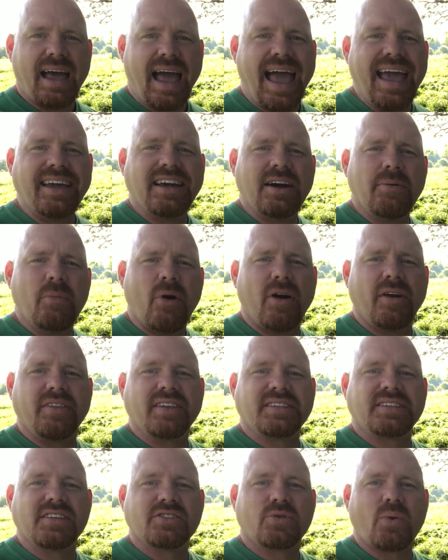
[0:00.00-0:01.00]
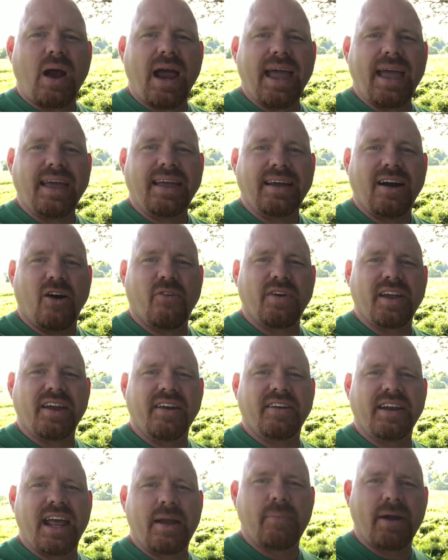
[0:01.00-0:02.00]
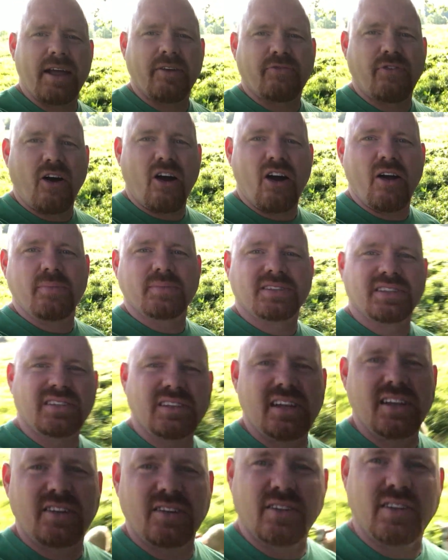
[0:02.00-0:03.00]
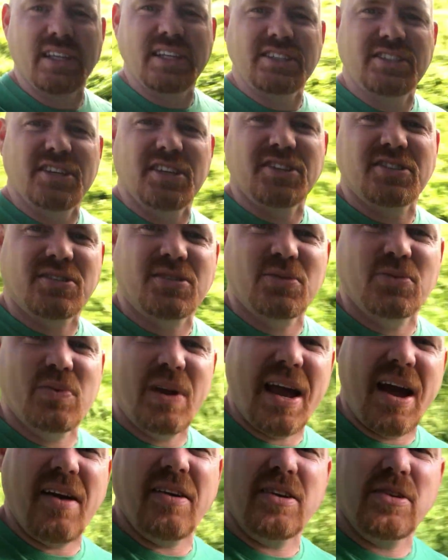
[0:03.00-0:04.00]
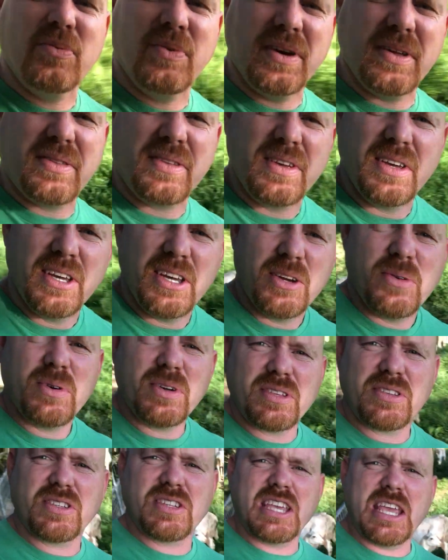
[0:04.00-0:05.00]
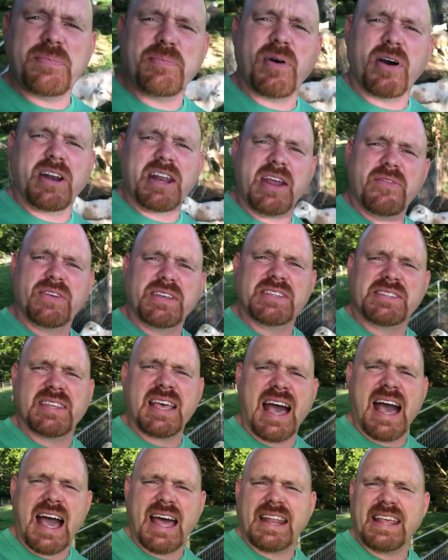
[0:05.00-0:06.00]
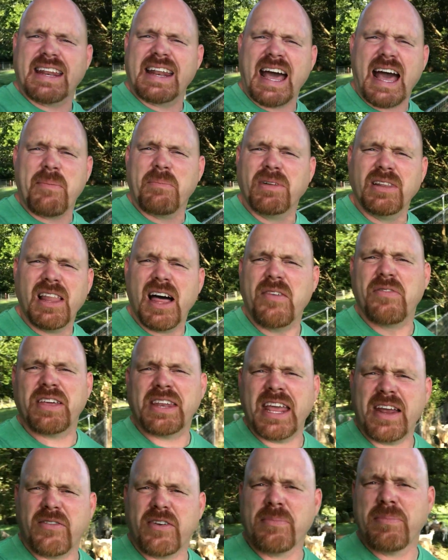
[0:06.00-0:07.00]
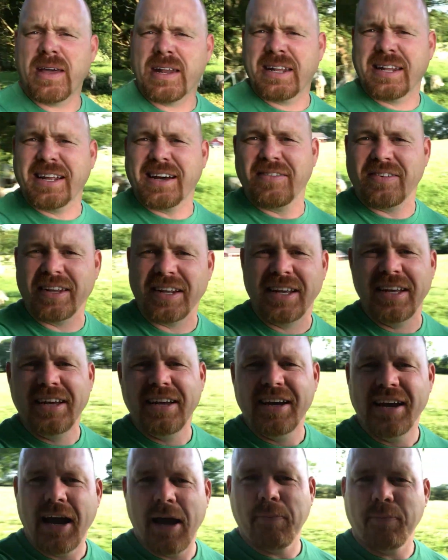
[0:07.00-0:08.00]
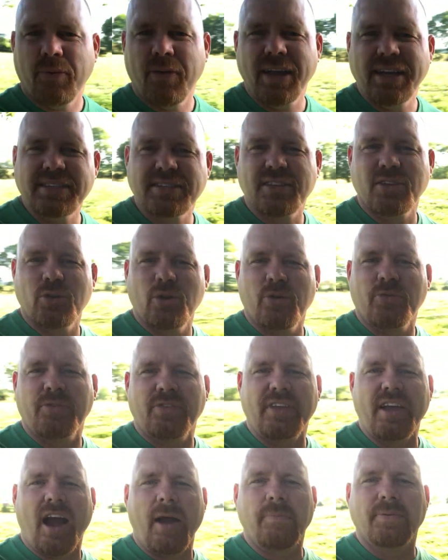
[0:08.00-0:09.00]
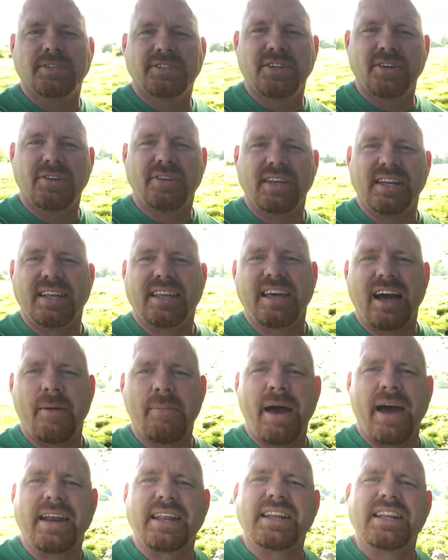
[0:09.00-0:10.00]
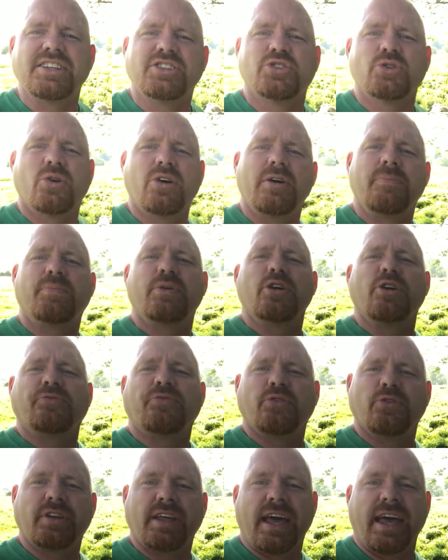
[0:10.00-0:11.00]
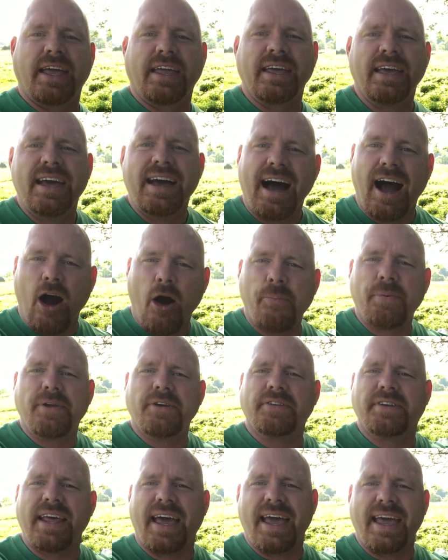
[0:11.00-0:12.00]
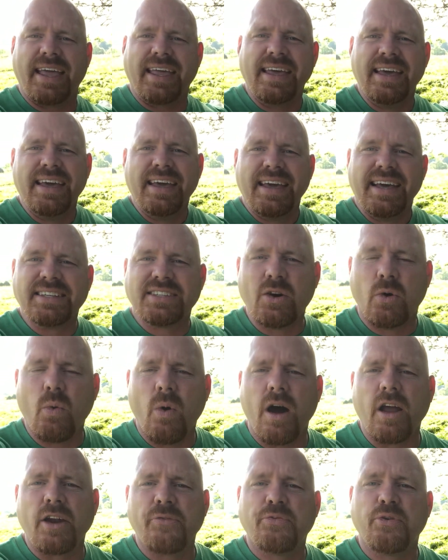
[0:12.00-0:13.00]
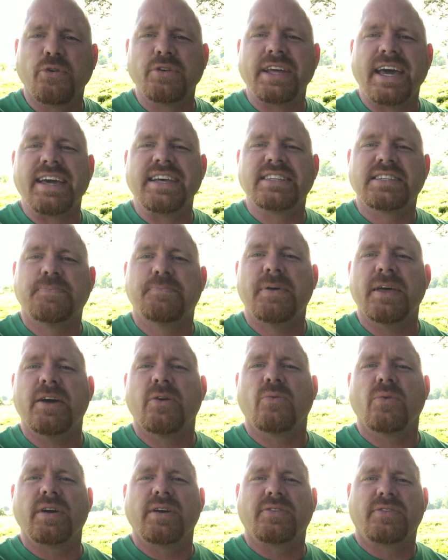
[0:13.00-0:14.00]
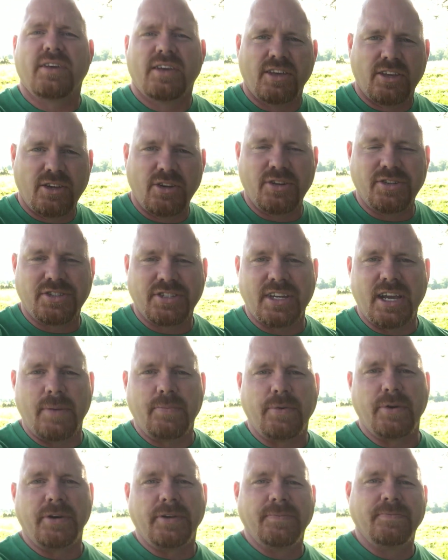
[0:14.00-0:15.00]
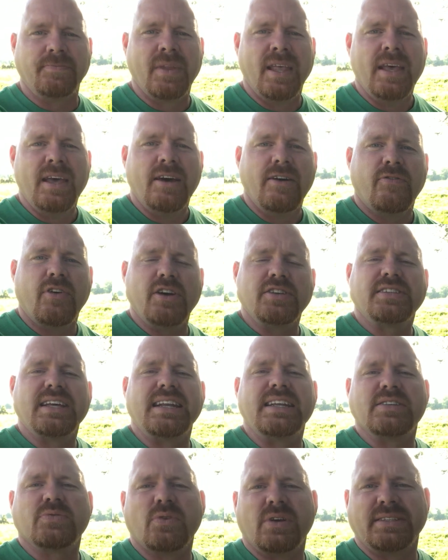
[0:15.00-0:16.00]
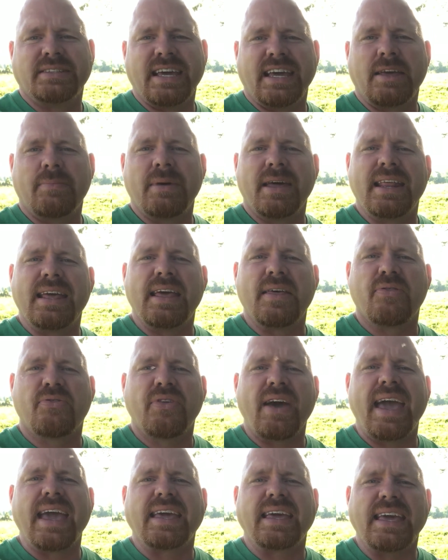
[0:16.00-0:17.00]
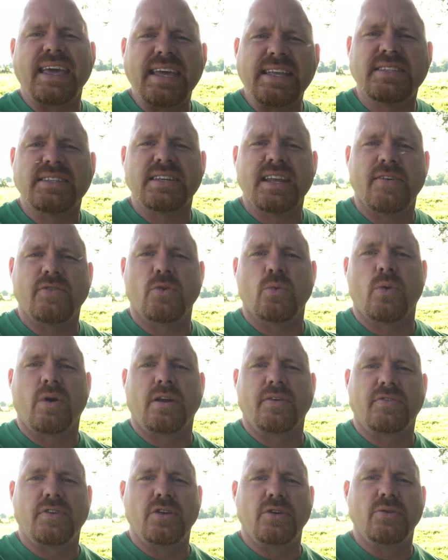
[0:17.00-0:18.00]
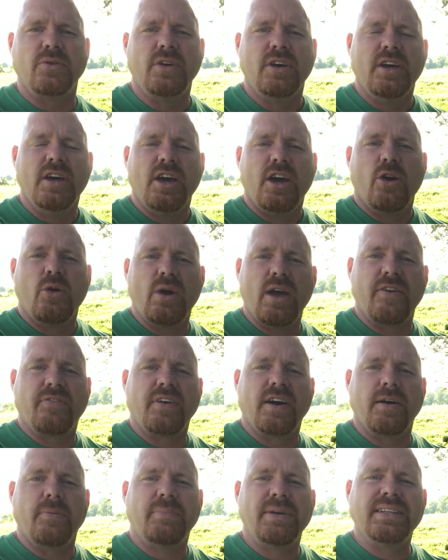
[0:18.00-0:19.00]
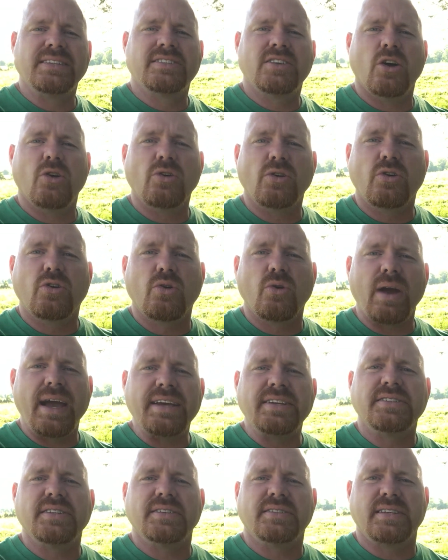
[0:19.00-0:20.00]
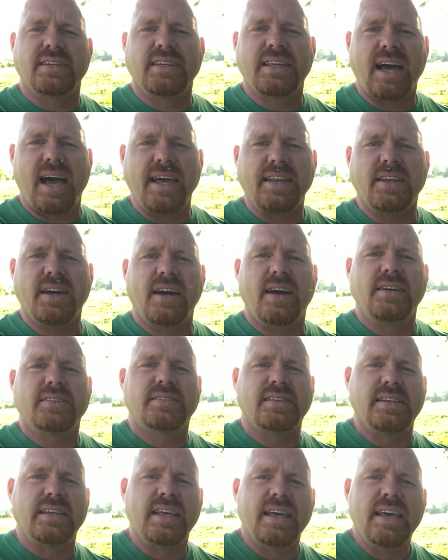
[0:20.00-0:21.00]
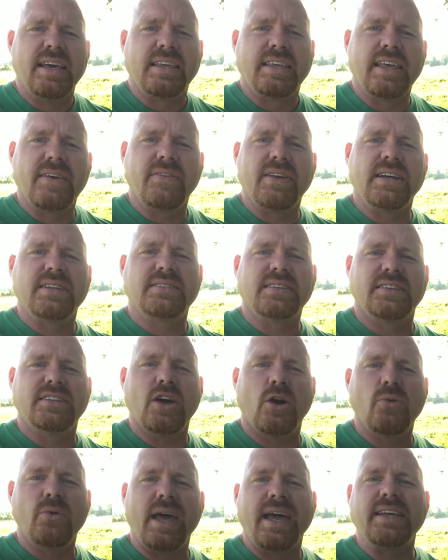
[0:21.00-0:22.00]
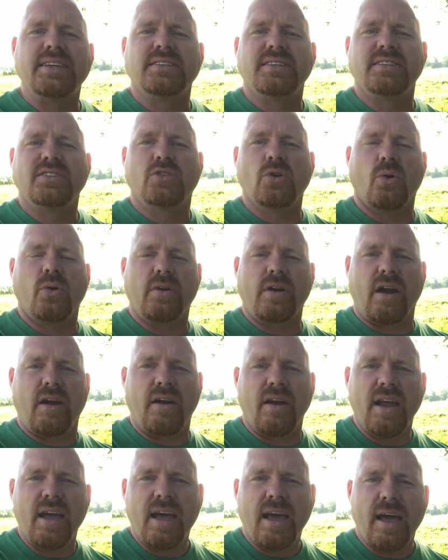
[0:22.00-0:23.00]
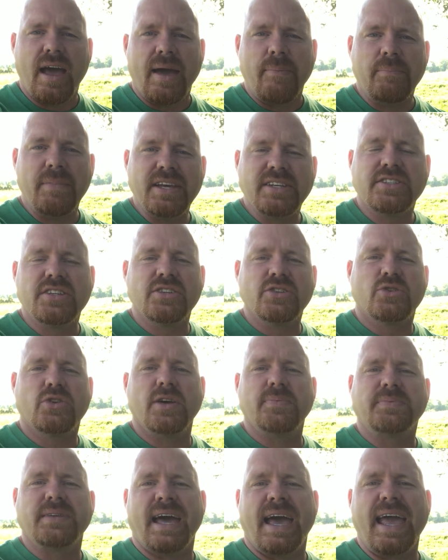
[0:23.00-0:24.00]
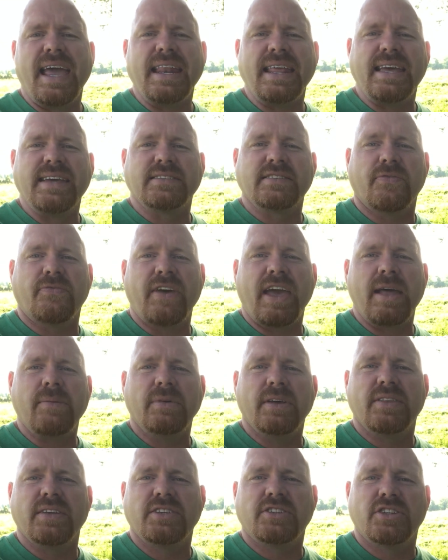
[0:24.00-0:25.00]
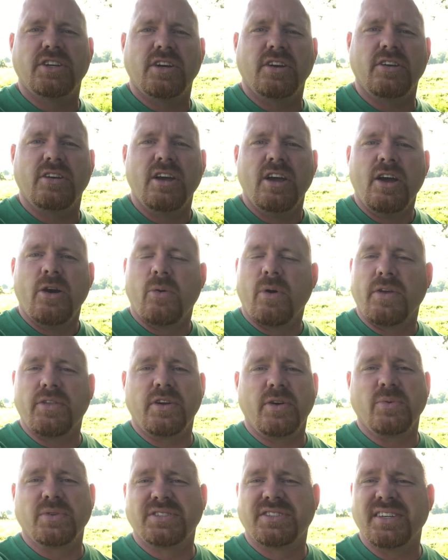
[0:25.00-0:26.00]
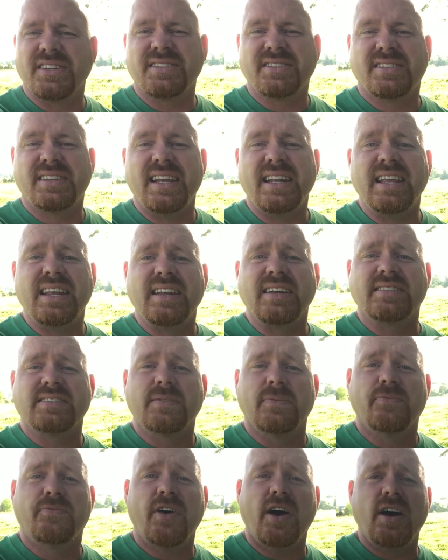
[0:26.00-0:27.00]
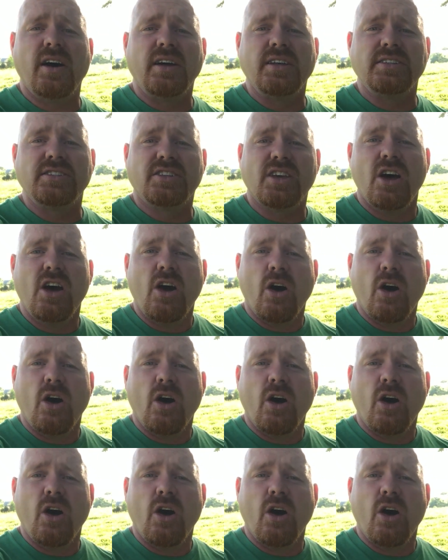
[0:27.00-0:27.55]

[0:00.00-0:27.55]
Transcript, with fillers: Hey, good morning, this is Ray over here at Namrak Farms, literally just surrounded with, with sheep on every side, and I'm loving every minute of it. I praise the Lord for the opportunity to come out and enjoy a beautiful day. I hope your day is a wonderful day spent with your shepherd. First, I just want to take a minute and thank each and every one of you who have uh, been so gracious and kind to us and given us a donation toward our mission trip to Haiti as a family this year, whether it was just sending us some funds